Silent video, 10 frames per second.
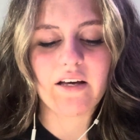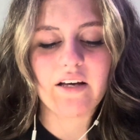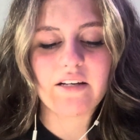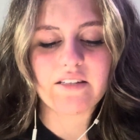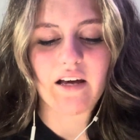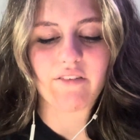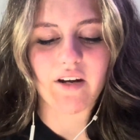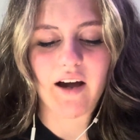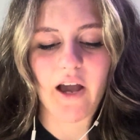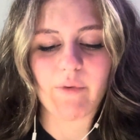7,
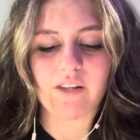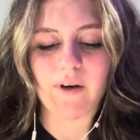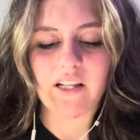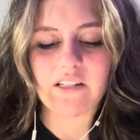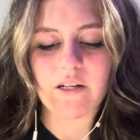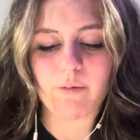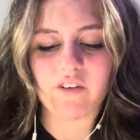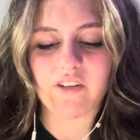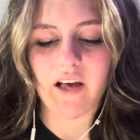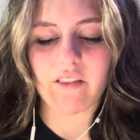I am expected to
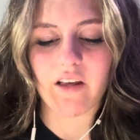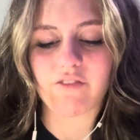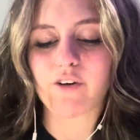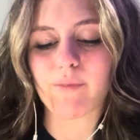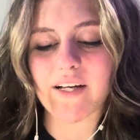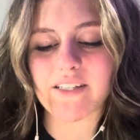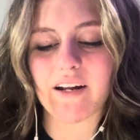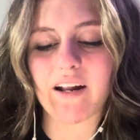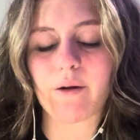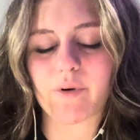present the information
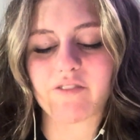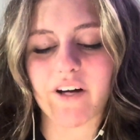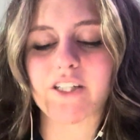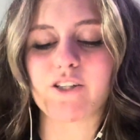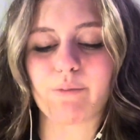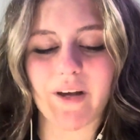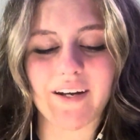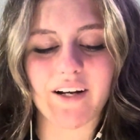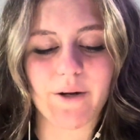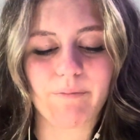in a professional manner.